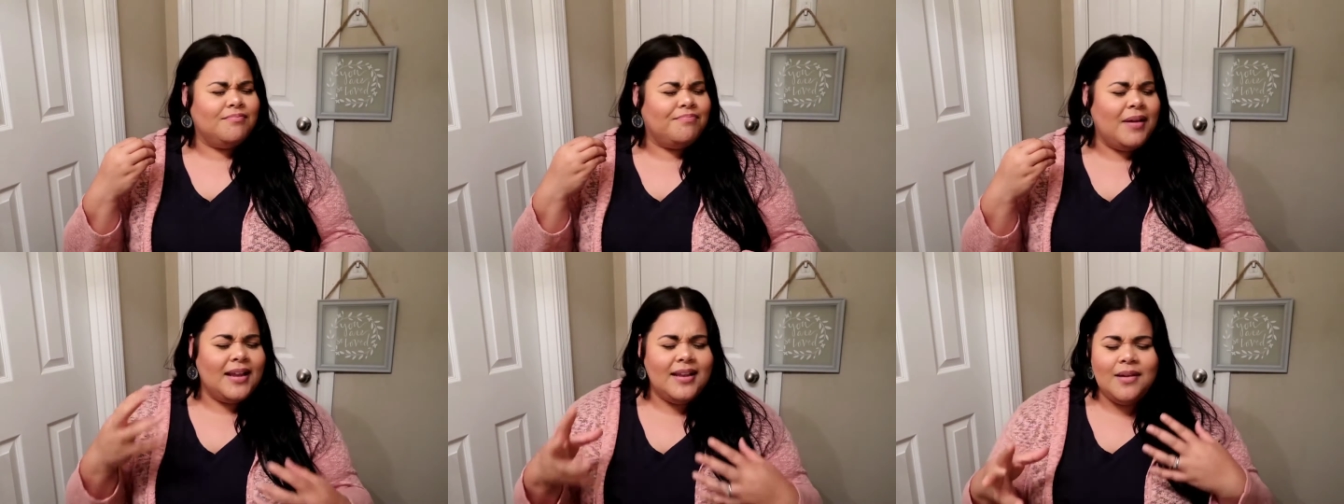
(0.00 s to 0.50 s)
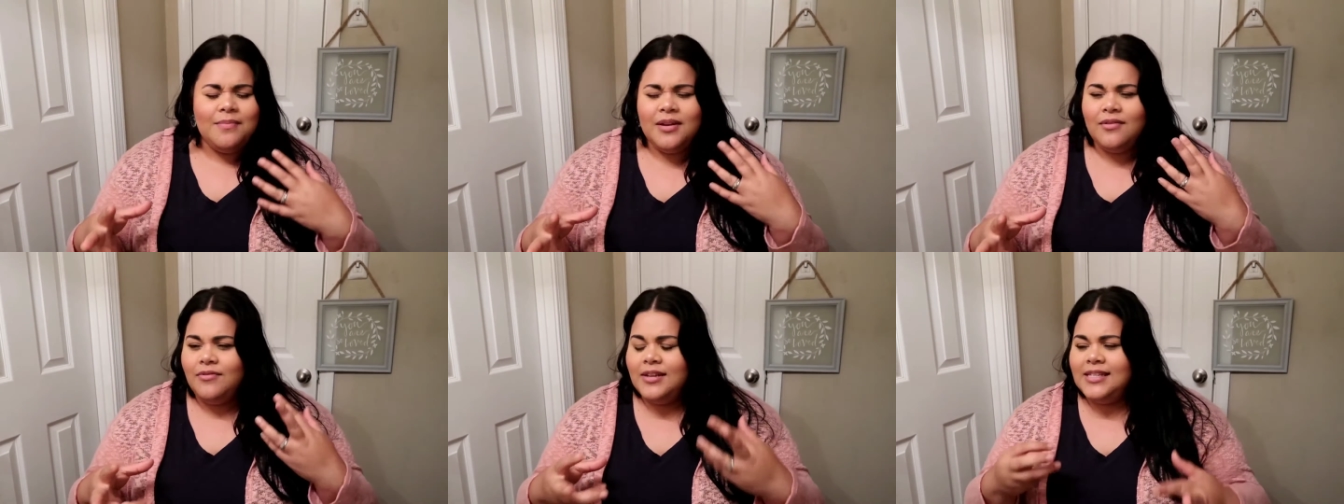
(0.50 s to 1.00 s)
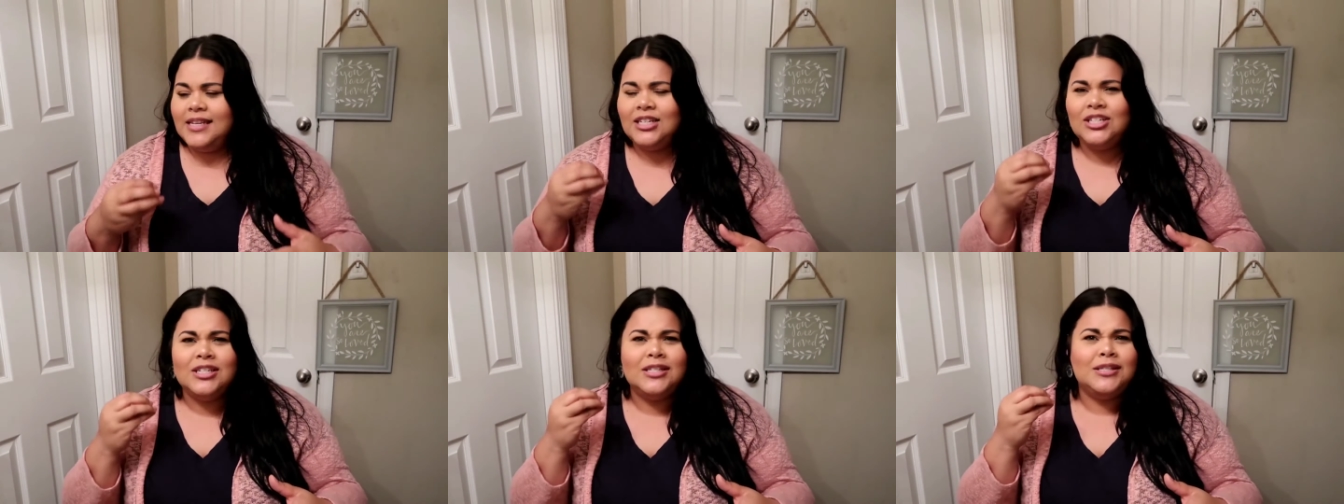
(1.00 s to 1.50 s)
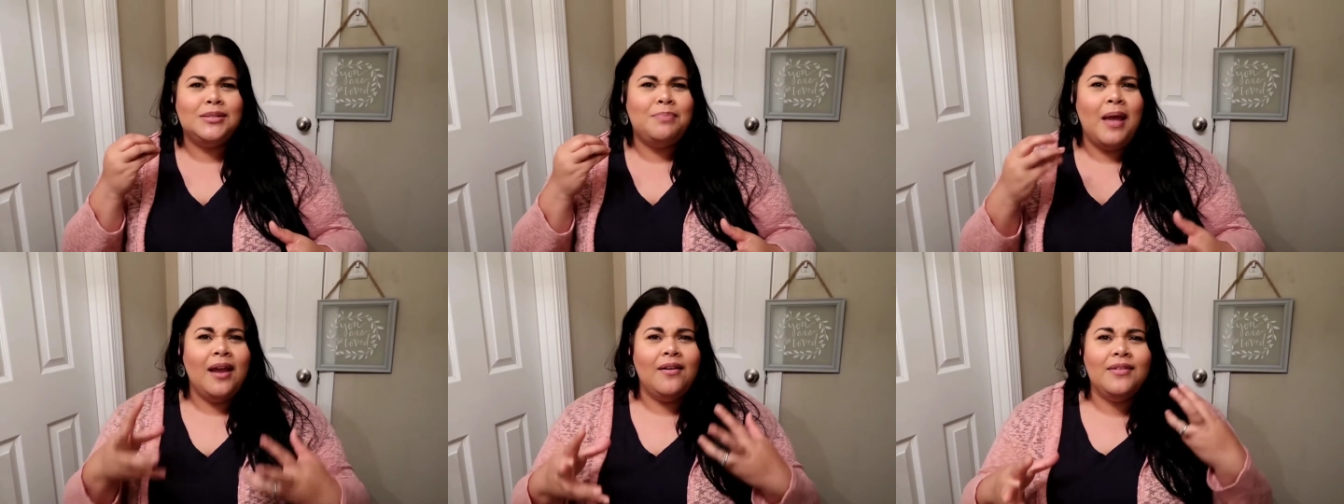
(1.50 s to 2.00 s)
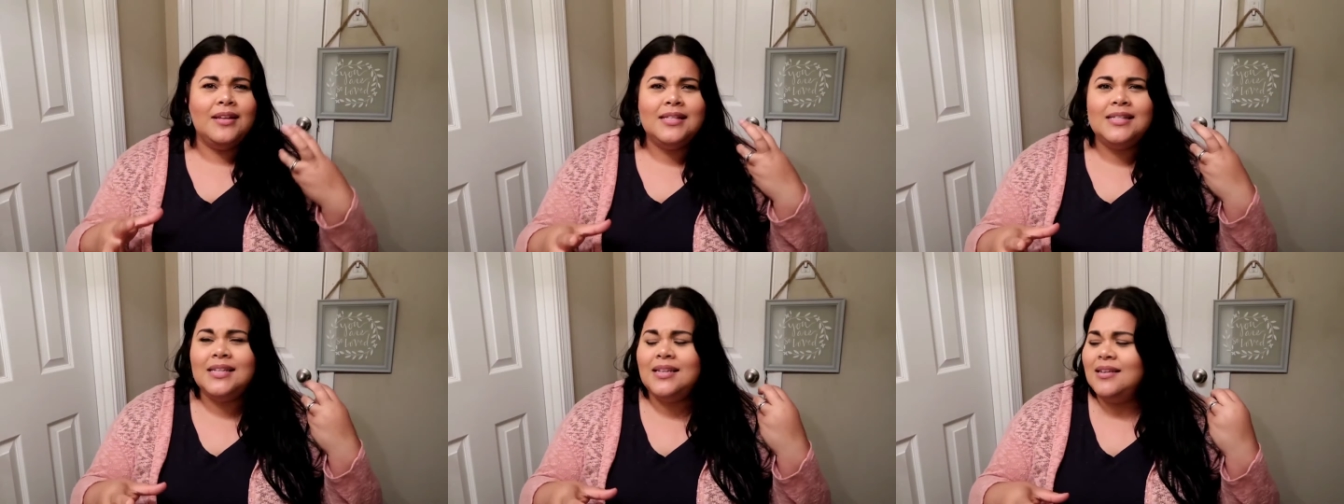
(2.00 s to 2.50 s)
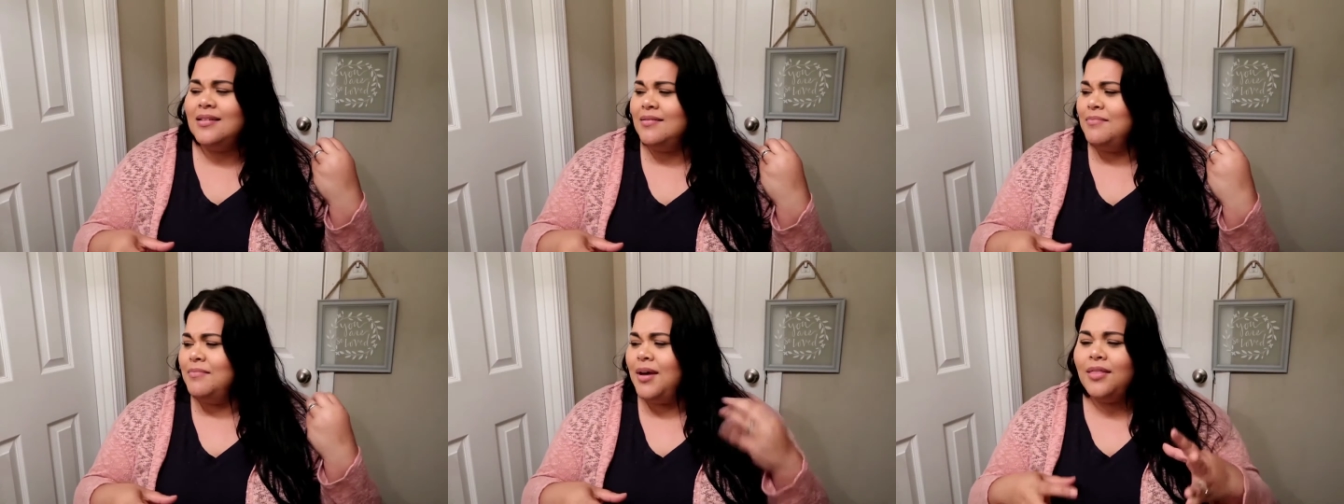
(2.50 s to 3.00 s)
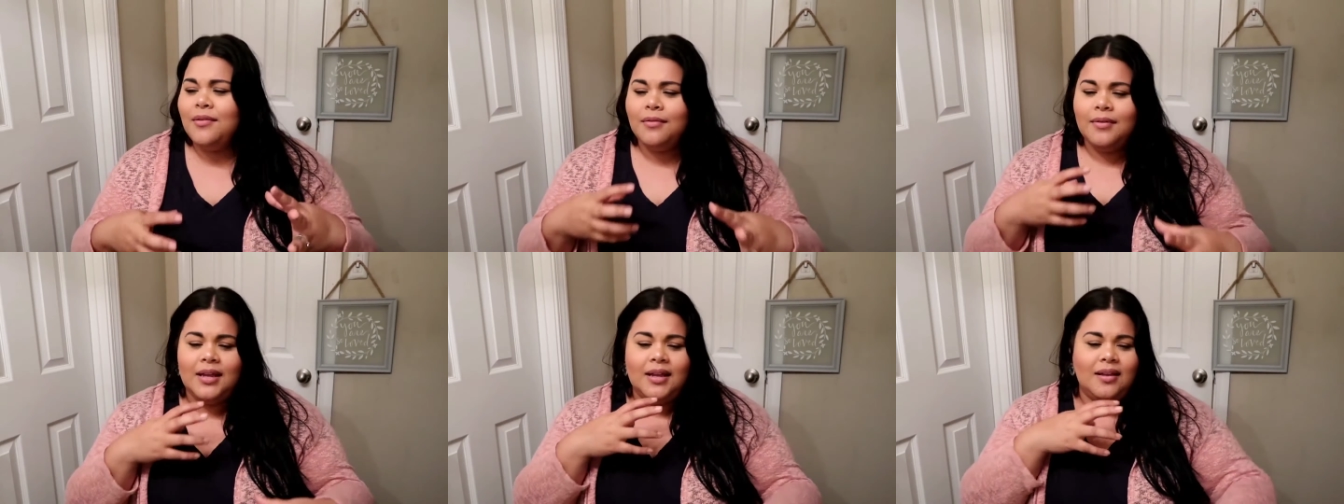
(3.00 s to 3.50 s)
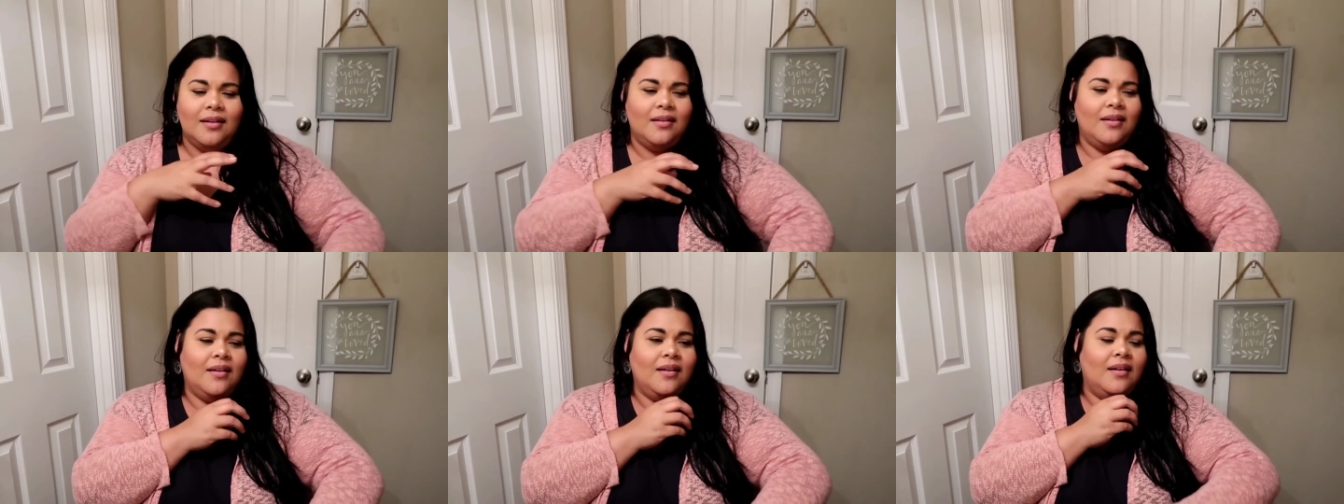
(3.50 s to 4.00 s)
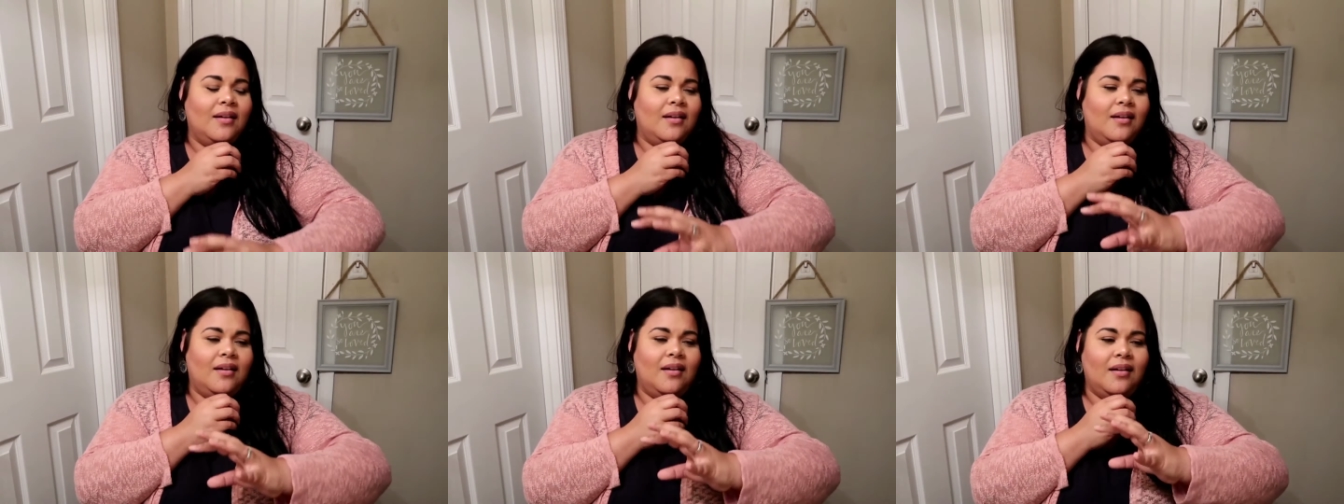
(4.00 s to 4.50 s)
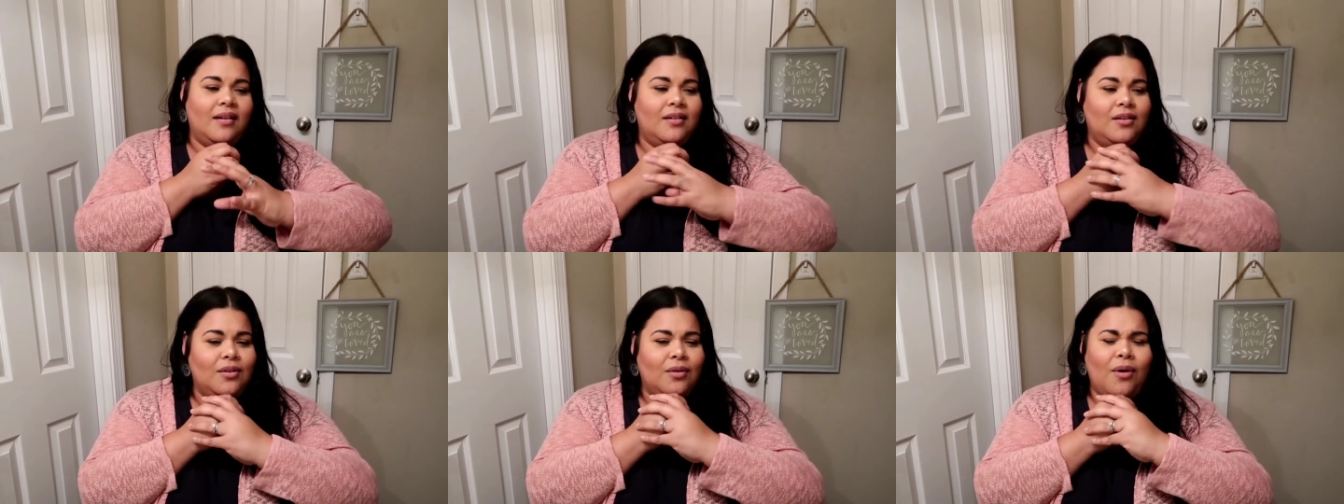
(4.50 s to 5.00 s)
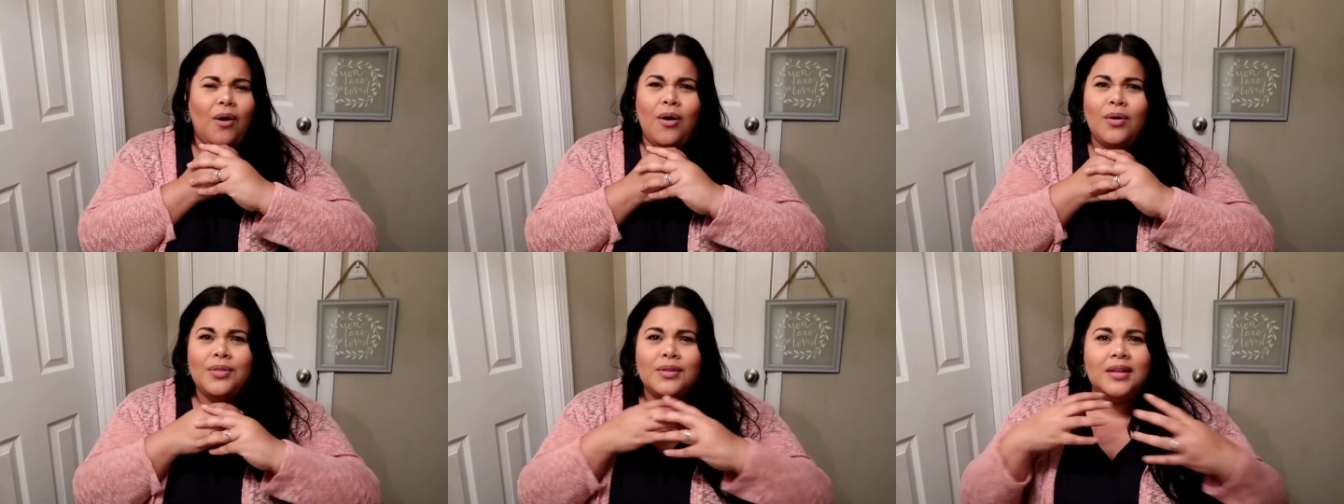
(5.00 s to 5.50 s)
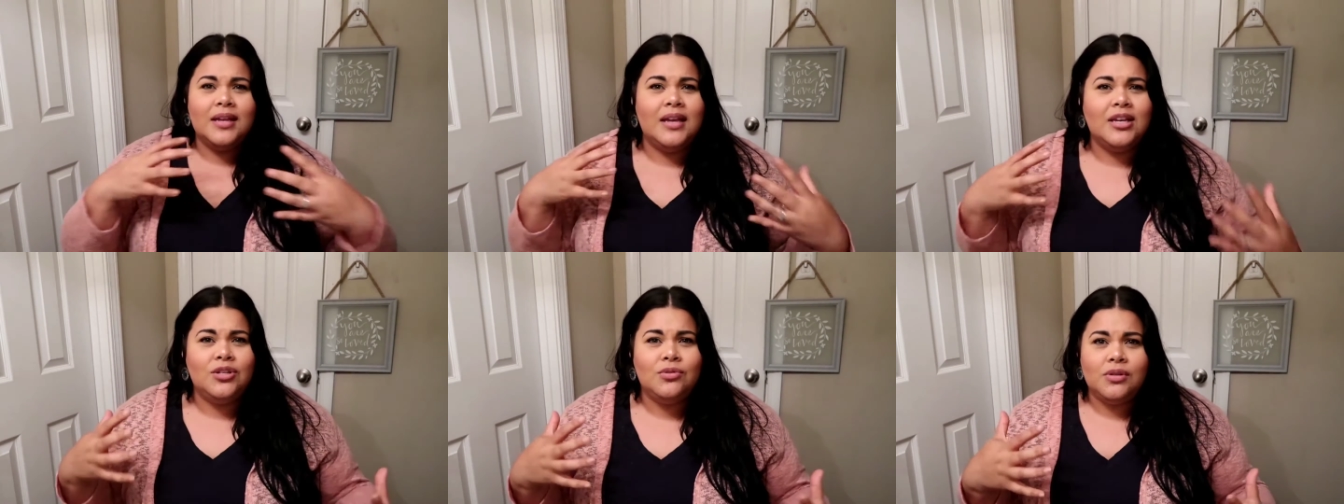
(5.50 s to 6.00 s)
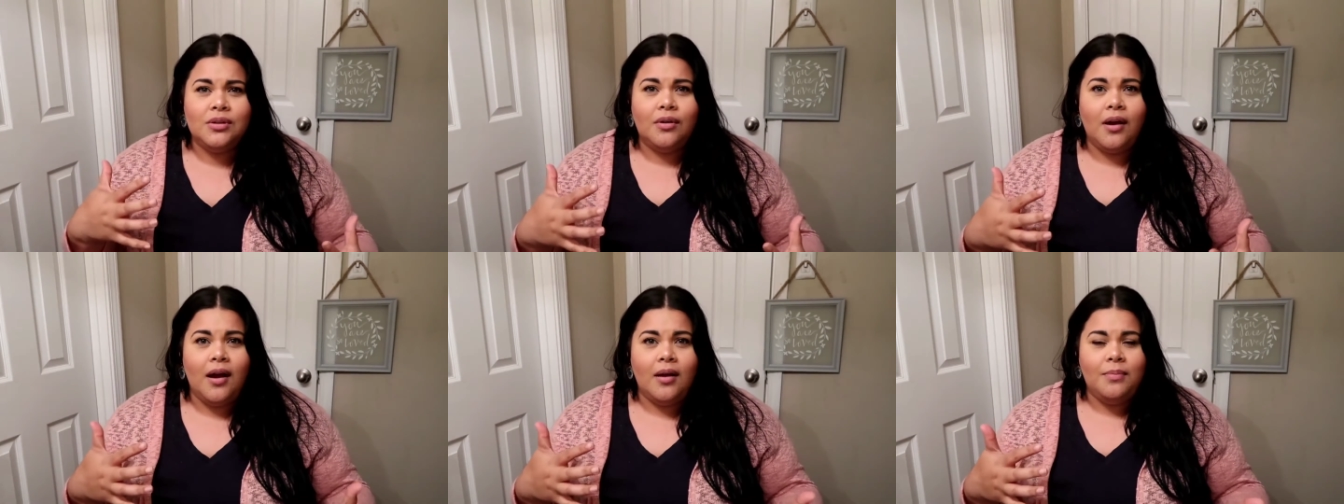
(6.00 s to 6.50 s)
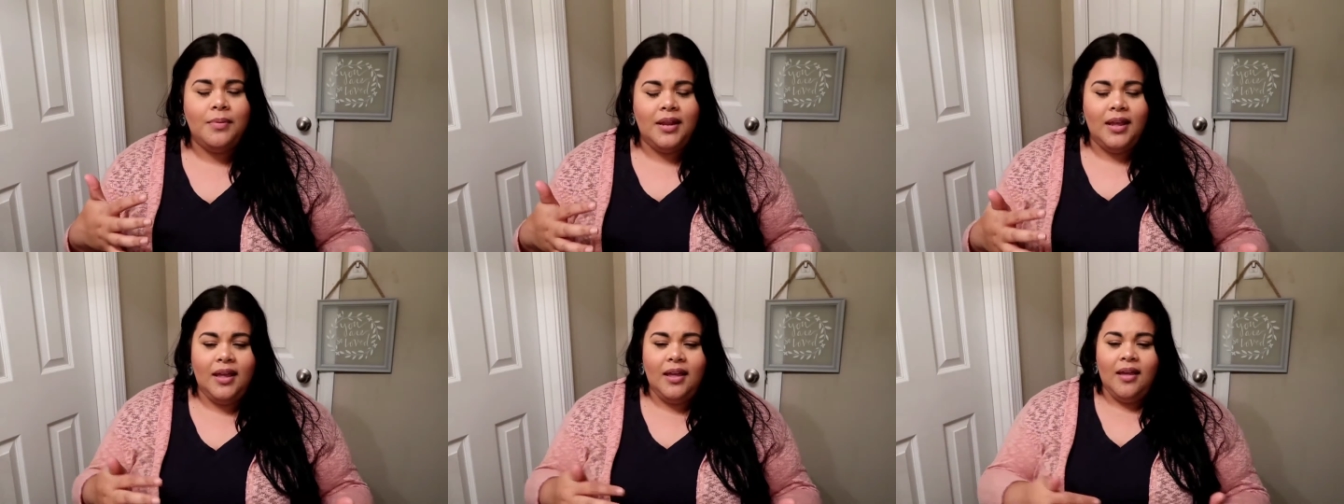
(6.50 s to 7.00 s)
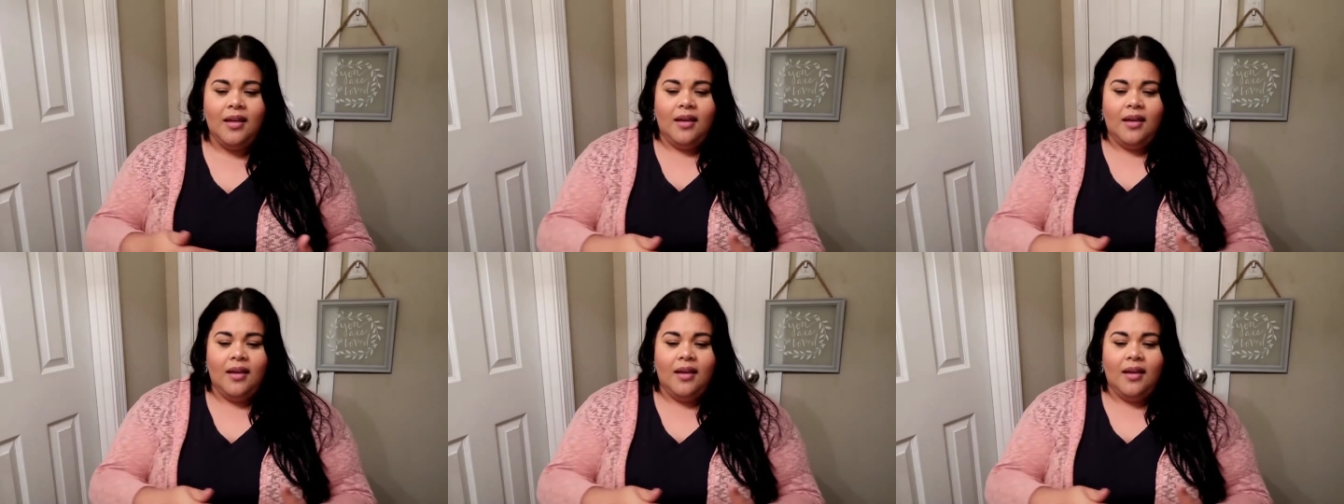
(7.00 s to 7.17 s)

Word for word: pandemic recessions parenting mothering uh, you know all the issues that are happening